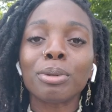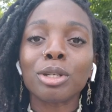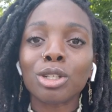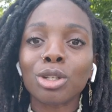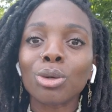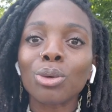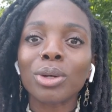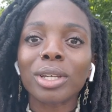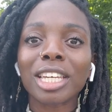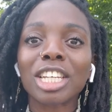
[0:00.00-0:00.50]
be
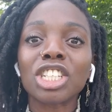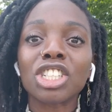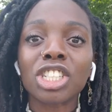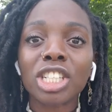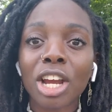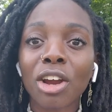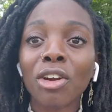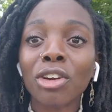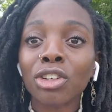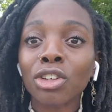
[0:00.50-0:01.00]
doing is
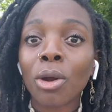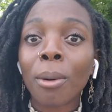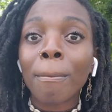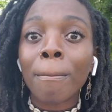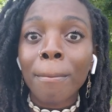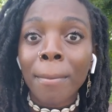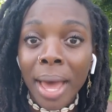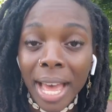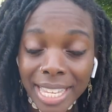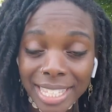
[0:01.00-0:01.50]
sharing your
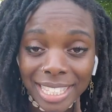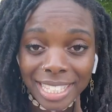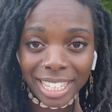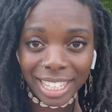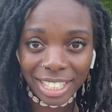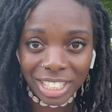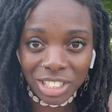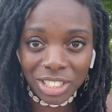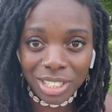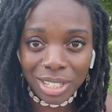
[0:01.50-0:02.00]

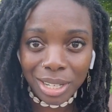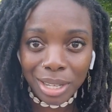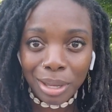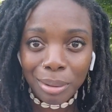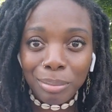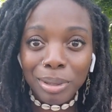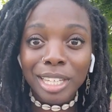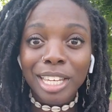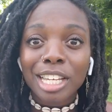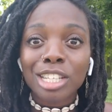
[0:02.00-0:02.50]
message,
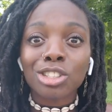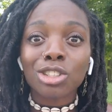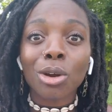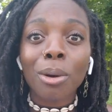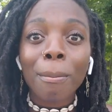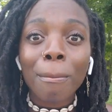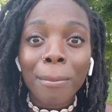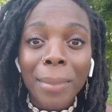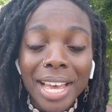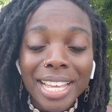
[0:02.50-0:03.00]
because
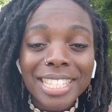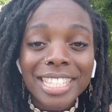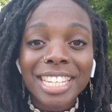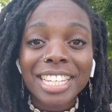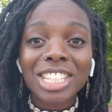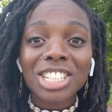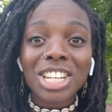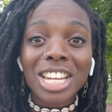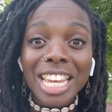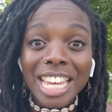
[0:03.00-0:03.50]
your
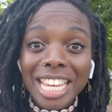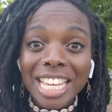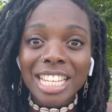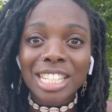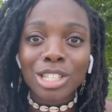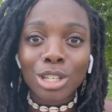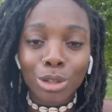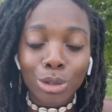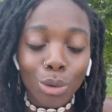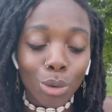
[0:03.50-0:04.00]
message
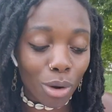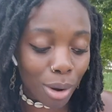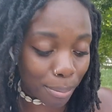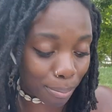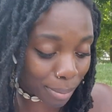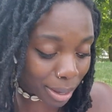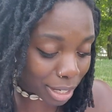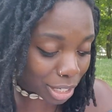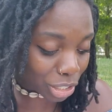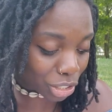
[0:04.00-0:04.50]
is your
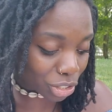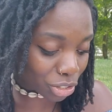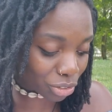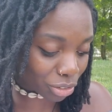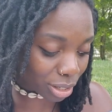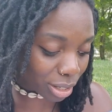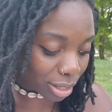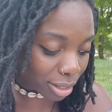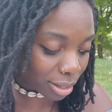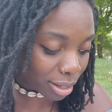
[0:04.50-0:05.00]

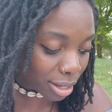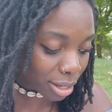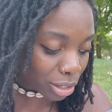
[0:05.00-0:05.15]
ministry.